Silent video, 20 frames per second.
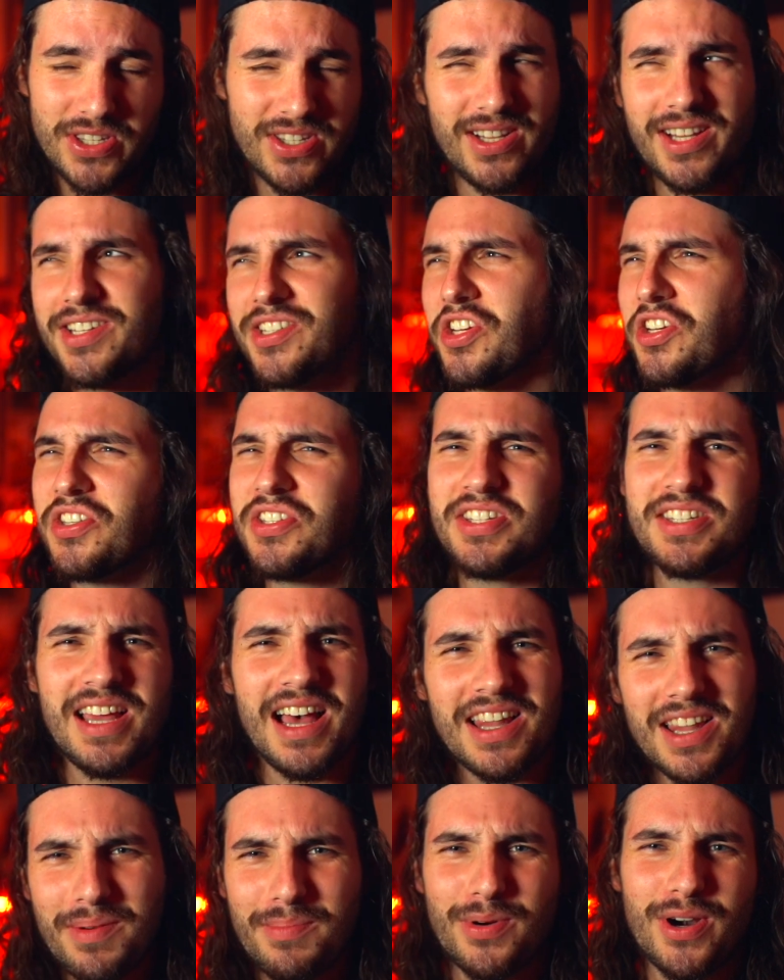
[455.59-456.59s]
So let's just
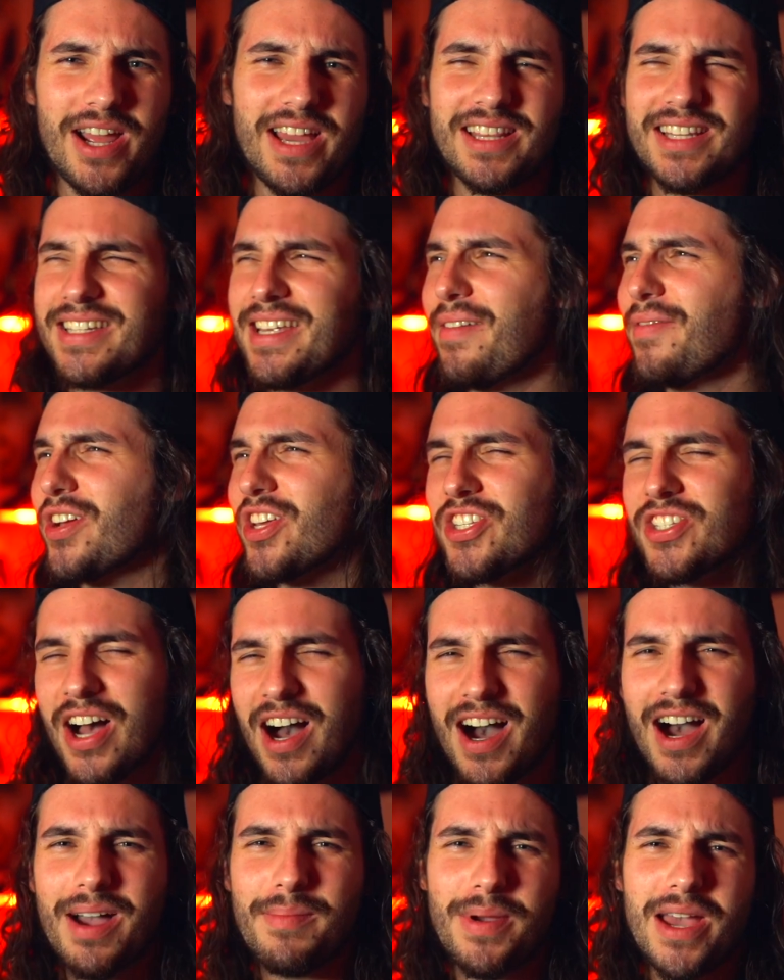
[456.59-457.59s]
celebrate. Let's have a good
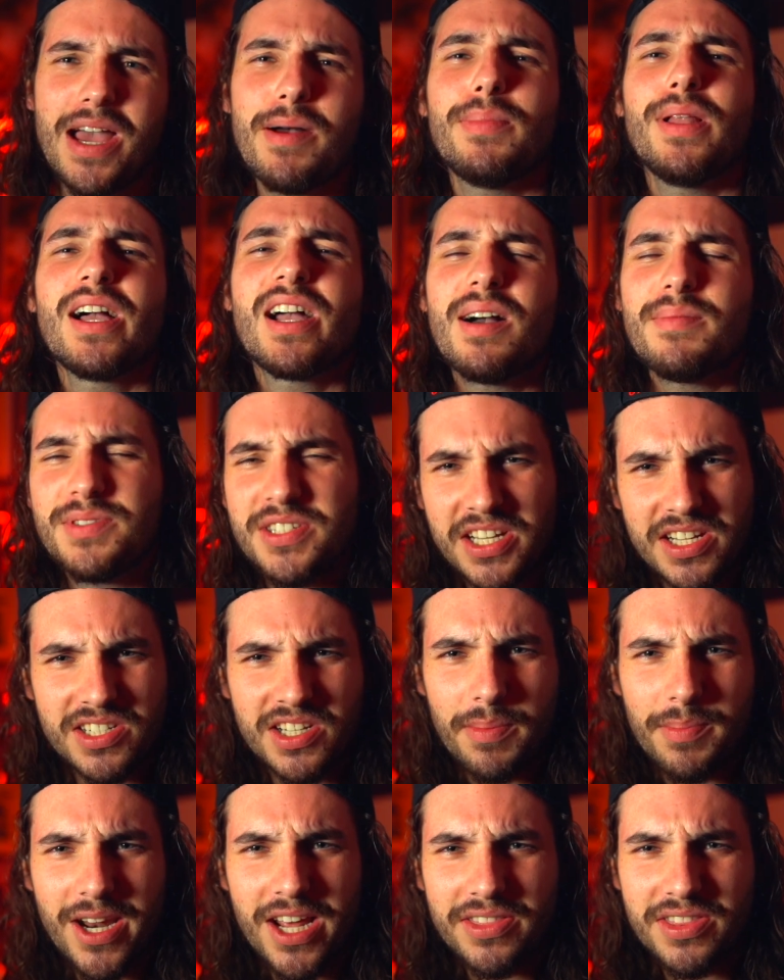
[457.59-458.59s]
time, man. Black Ops 6
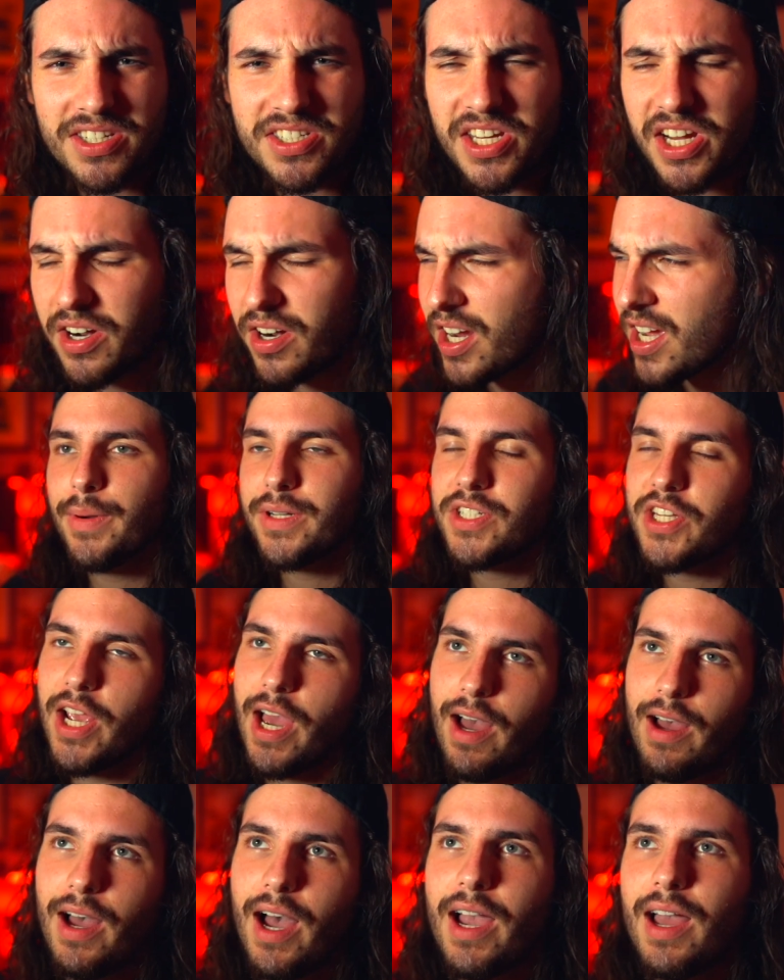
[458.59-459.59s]
coming out this year. But
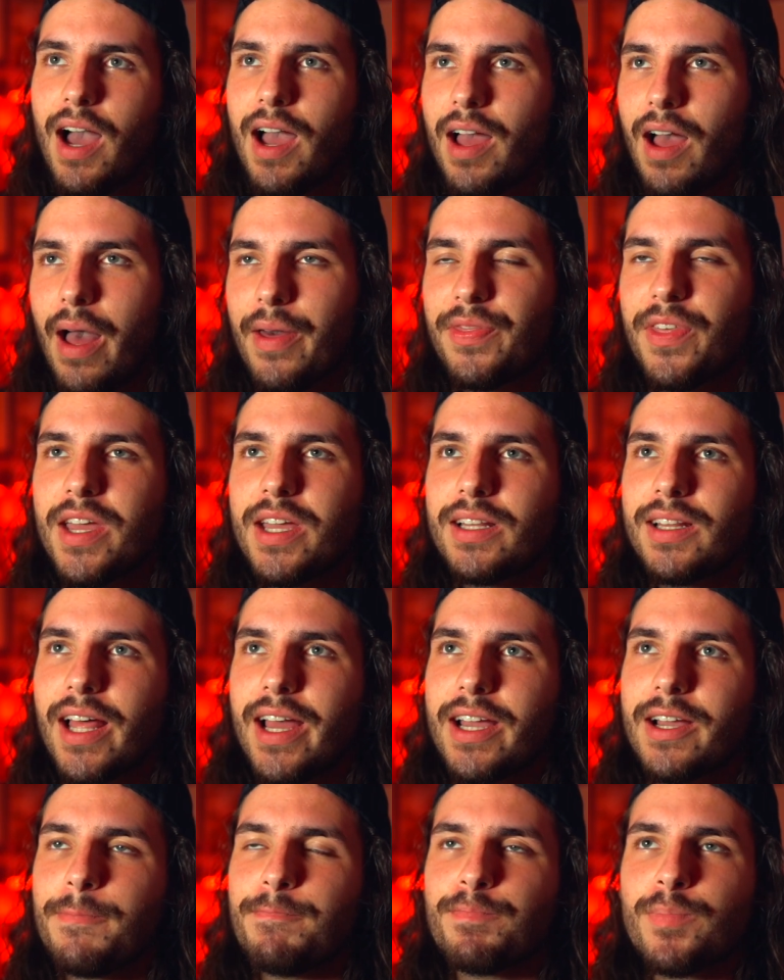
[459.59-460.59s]
yeah, I think
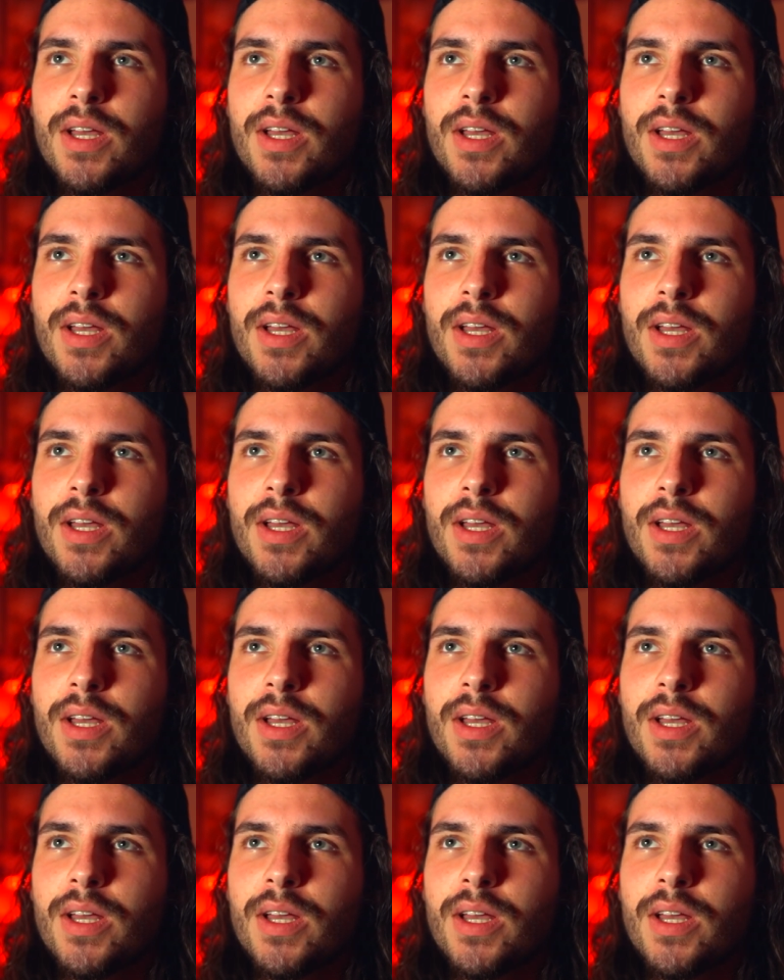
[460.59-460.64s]
like,